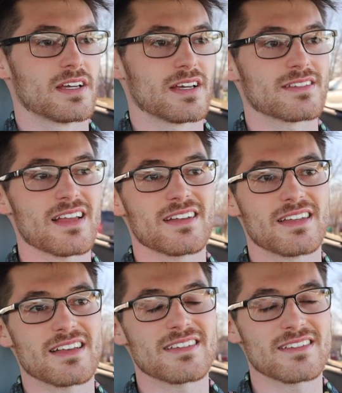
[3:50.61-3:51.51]
It's not
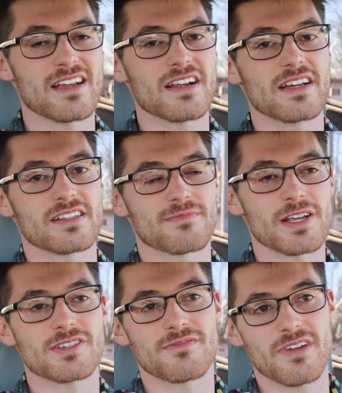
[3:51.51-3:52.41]
necessary,
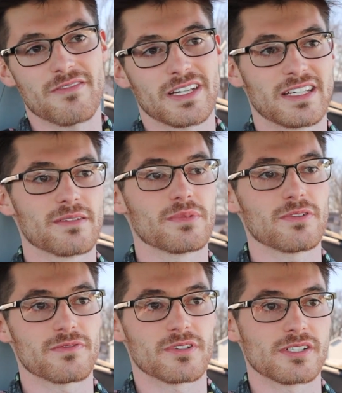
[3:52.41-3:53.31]
especially if you have a
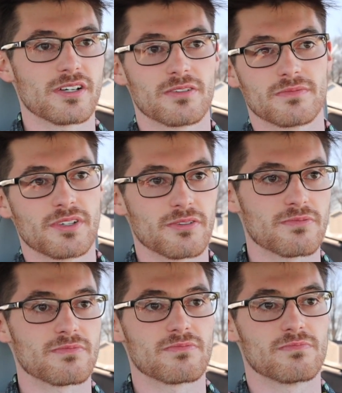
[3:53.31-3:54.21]
gimbal for
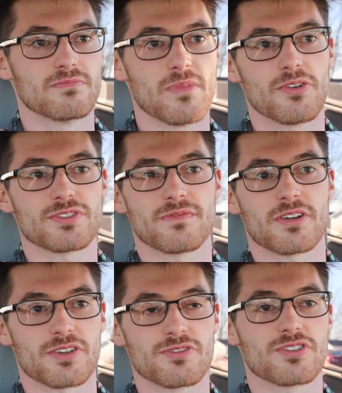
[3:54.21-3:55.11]
most of
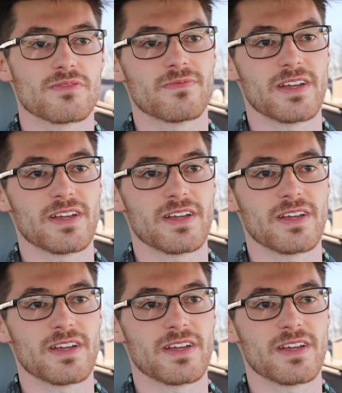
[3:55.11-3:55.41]
your YouTube